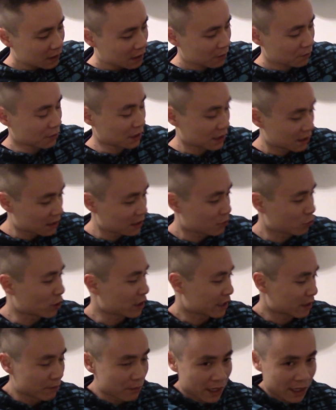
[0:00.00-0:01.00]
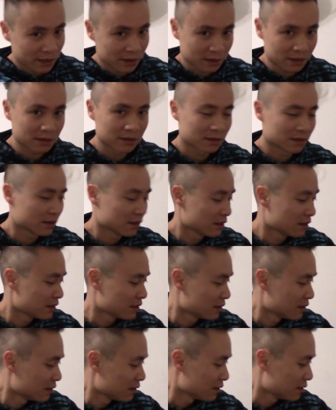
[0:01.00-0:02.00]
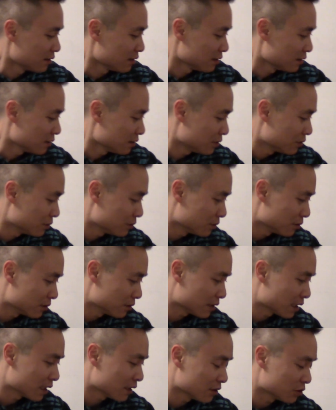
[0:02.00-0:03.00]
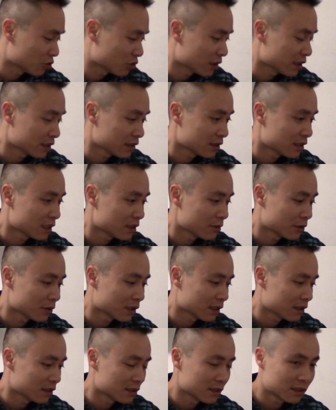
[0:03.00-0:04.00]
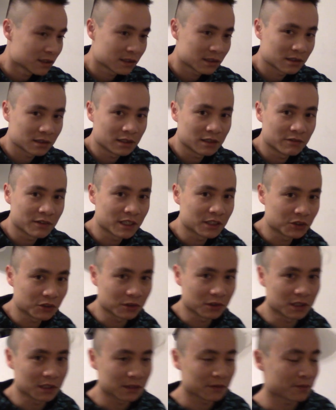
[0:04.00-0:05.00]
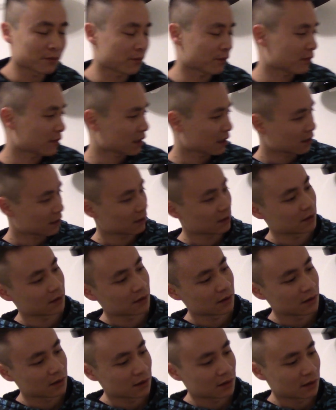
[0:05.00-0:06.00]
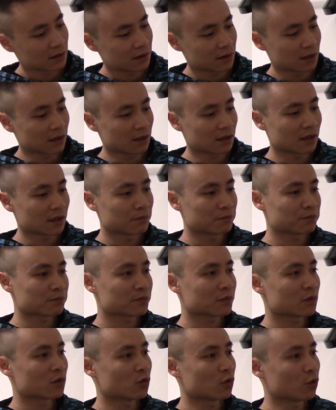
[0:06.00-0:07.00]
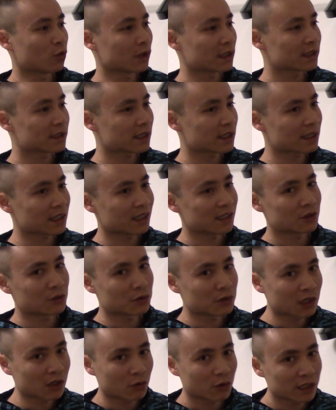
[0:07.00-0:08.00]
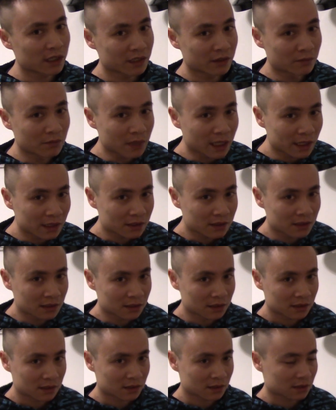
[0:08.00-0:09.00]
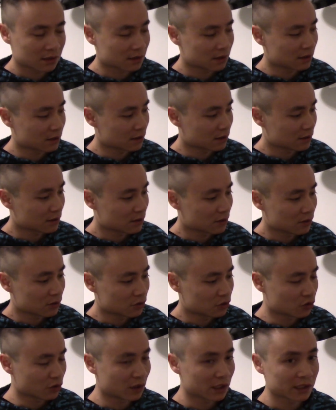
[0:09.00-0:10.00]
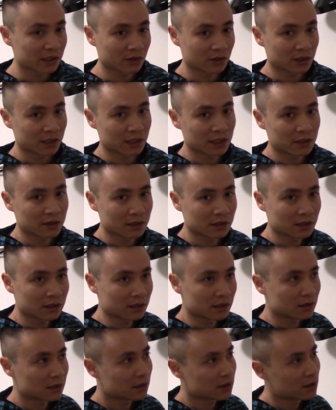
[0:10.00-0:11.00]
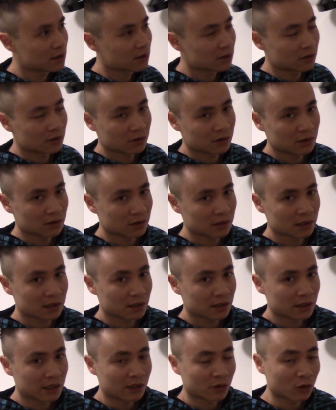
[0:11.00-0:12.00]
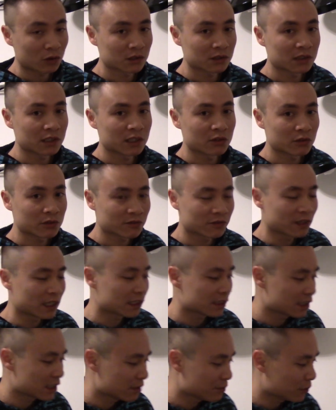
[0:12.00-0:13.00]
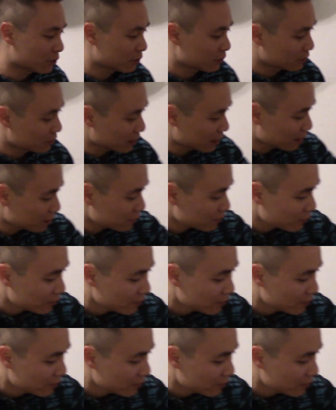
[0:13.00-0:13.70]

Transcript: But it is recommended to get a drawing table like this eventually. One thing I do not recommend is drawing on an ordinary flat table, okay?